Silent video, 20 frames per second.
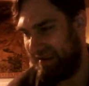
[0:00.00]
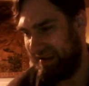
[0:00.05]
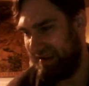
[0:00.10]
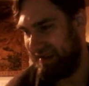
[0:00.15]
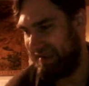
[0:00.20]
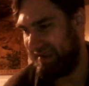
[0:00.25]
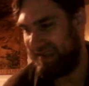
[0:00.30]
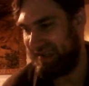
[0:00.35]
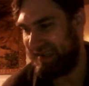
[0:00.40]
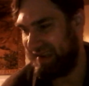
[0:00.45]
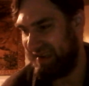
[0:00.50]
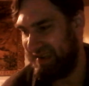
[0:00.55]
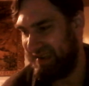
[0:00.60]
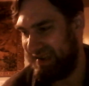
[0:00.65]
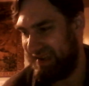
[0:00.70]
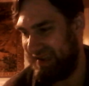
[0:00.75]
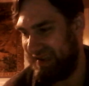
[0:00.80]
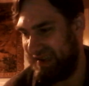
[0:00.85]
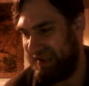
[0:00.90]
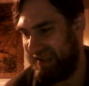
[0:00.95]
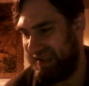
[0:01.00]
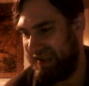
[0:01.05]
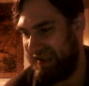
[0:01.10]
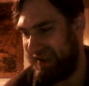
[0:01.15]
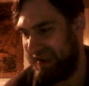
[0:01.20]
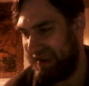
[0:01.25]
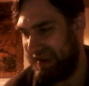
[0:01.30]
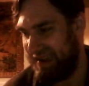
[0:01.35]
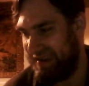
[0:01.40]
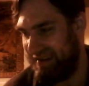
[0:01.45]
the scene near
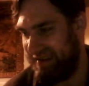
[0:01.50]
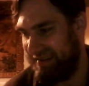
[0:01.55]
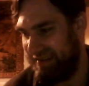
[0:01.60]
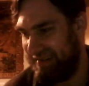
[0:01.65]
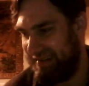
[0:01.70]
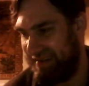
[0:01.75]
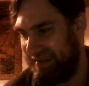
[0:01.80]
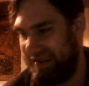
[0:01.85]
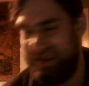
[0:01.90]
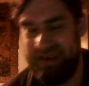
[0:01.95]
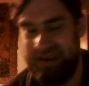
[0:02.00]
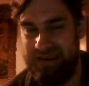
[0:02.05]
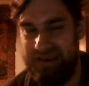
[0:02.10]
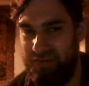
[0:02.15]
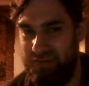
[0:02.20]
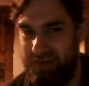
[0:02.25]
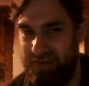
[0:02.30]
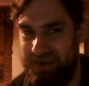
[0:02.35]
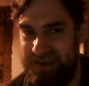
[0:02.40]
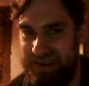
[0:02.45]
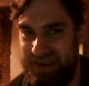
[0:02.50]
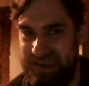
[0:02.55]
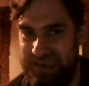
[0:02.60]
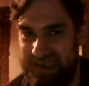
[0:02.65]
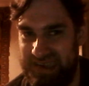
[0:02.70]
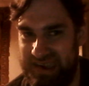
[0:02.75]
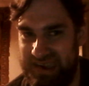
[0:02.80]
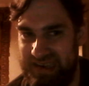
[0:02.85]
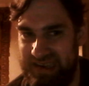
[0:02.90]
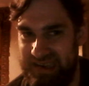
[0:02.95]
the end, which
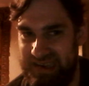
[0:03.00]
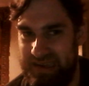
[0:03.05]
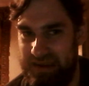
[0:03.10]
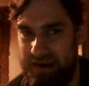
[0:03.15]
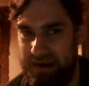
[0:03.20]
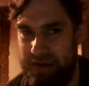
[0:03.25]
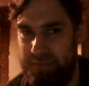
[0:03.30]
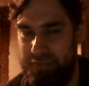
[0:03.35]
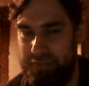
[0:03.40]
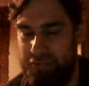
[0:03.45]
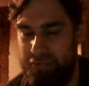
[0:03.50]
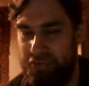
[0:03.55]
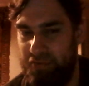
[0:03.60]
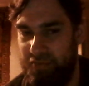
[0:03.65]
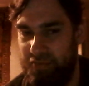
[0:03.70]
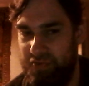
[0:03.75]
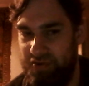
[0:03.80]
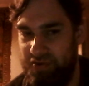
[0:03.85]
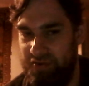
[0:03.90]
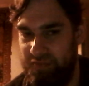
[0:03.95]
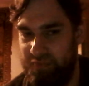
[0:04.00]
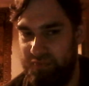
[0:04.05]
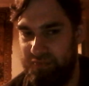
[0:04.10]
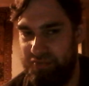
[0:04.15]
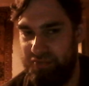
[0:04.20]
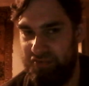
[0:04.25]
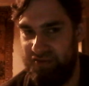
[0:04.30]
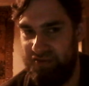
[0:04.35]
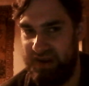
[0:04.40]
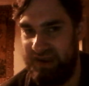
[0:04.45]
is set to like
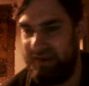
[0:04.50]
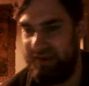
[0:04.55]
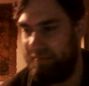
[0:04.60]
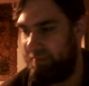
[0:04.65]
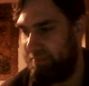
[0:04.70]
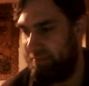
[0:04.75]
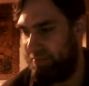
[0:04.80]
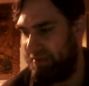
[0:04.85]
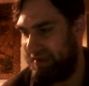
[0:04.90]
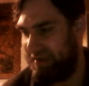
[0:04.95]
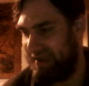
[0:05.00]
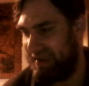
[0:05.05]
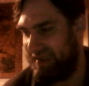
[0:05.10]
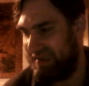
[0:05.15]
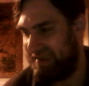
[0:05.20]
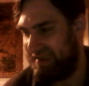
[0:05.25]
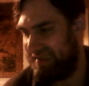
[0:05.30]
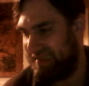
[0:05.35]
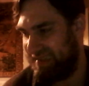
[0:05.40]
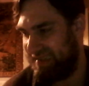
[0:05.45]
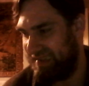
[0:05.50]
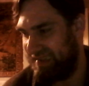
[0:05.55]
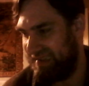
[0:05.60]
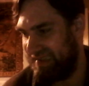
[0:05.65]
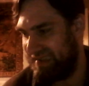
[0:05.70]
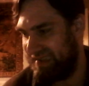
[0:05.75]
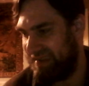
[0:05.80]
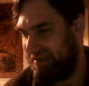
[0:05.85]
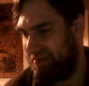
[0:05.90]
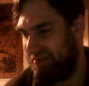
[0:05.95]
Ballroom Blitz, the
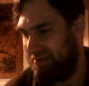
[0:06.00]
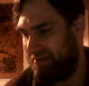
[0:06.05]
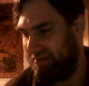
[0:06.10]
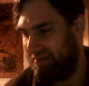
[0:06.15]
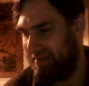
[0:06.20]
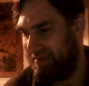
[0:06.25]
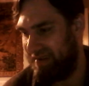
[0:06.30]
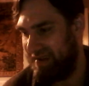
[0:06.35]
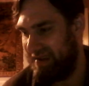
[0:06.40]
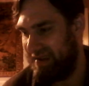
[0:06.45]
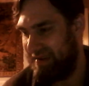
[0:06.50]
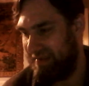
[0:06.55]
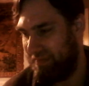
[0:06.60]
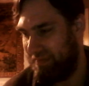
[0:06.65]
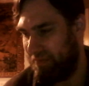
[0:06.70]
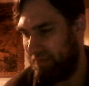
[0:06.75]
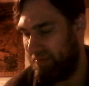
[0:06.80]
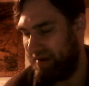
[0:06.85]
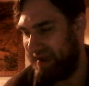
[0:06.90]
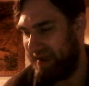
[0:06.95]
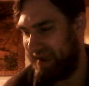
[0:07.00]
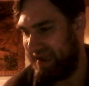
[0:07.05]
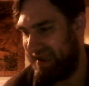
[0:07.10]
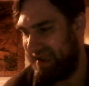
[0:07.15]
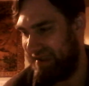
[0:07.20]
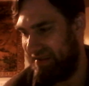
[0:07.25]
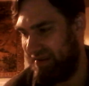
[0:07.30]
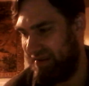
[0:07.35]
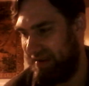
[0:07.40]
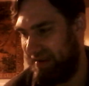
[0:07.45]
song,
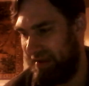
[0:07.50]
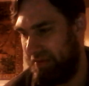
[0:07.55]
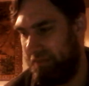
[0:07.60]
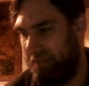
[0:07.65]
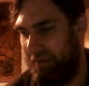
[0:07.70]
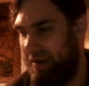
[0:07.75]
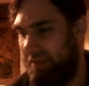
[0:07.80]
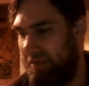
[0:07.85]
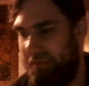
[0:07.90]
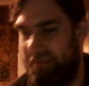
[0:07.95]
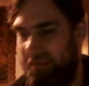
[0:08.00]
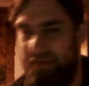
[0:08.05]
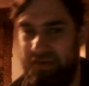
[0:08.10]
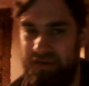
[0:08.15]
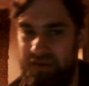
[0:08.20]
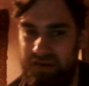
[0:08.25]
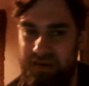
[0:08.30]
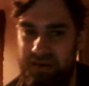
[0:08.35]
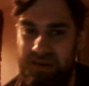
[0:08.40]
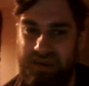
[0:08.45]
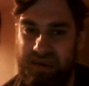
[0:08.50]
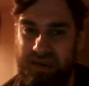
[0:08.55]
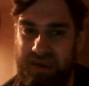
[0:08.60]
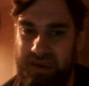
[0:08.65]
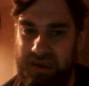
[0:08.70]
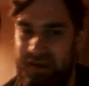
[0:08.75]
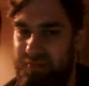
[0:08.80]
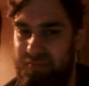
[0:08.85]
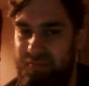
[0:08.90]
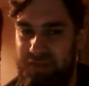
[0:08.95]
where like the Reverend
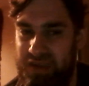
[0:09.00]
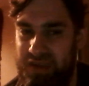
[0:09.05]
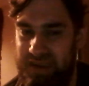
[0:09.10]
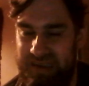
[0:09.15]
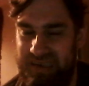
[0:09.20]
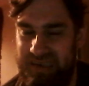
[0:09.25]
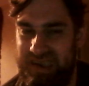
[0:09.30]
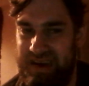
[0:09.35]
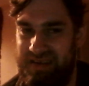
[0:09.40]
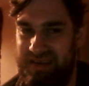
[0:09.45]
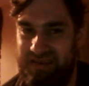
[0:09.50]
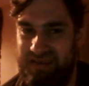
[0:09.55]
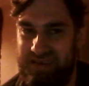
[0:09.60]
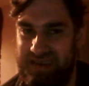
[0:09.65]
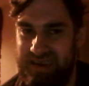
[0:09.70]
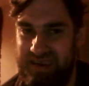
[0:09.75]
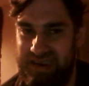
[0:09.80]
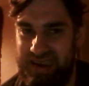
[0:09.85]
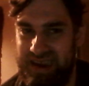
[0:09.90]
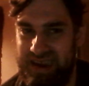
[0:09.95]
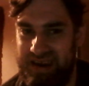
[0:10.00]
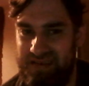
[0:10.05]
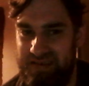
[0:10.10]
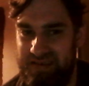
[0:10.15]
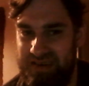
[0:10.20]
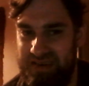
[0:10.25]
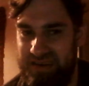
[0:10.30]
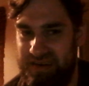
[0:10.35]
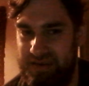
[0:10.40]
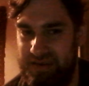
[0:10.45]
and the Saranda
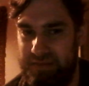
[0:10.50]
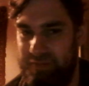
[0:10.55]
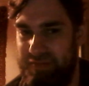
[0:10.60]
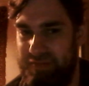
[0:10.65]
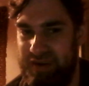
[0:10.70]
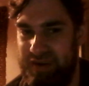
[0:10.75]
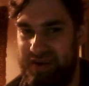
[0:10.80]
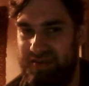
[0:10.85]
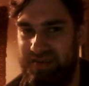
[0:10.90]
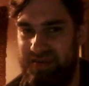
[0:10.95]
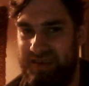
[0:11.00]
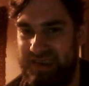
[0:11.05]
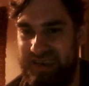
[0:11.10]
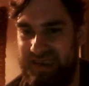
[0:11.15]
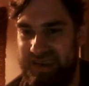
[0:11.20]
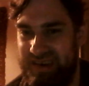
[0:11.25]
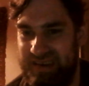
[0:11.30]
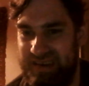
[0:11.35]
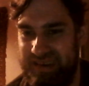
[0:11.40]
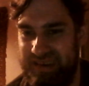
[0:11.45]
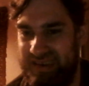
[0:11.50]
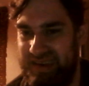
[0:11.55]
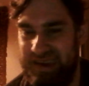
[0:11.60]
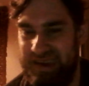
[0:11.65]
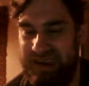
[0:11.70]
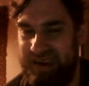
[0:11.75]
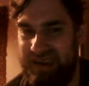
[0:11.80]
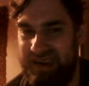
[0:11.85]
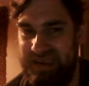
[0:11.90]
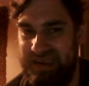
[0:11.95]
character Mel starts
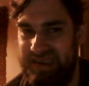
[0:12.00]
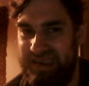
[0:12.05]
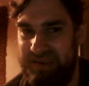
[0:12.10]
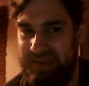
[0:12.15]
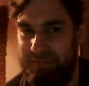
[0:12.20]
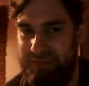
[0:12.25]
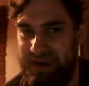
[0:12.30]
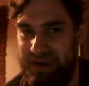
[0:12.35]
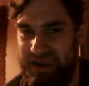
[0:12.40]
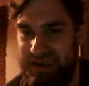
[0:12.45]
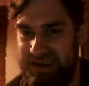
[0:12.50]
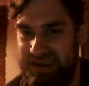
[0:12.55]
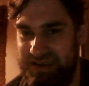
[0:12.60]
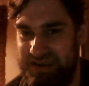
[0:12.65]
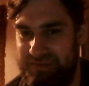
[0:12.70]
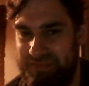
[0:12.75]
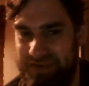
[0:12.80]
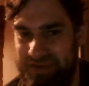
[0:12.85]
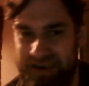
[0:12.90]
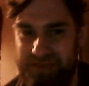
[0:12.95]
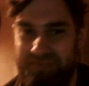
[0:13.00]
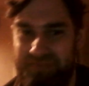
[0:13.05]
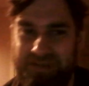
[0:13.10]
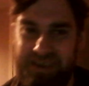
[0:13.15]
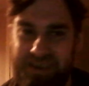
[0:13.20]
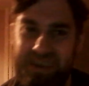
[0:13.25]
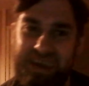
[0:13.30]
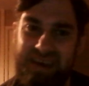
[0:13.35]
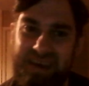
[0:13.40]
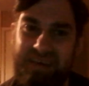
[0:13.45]
kicking some major butt,
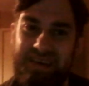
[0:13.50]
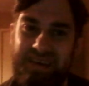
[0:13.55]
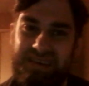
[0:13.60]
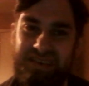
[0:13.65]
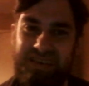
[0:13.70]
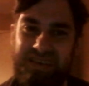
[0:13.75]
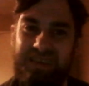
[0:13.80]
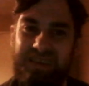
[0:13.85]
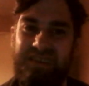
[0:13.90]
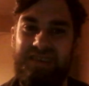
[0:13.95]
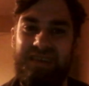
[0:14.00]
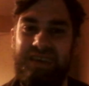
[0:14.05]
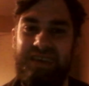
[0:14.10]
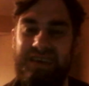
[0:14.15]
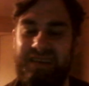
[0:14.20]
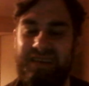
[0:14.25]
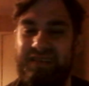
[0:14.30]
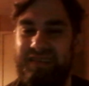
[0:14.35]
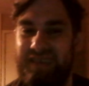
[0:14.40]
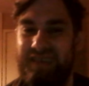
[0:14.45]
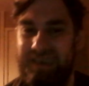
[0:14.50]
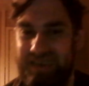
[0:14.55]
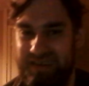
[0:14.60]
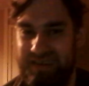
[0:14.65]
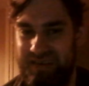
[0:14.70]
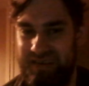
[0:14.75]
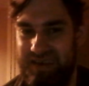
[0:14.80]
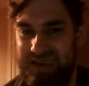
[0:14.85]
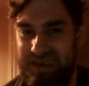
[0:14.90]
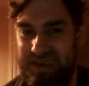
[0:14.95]
but they're actually like using
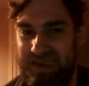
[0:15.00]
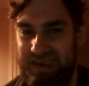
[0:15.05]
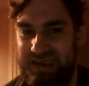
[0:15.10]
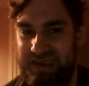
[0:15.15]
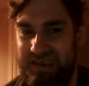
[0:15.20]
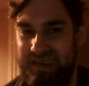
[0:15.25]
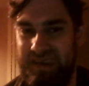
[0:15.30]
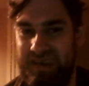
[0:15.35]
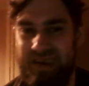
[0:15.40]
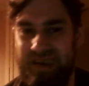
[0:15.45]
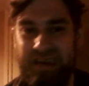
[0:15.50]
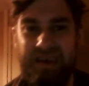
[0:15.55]
like these,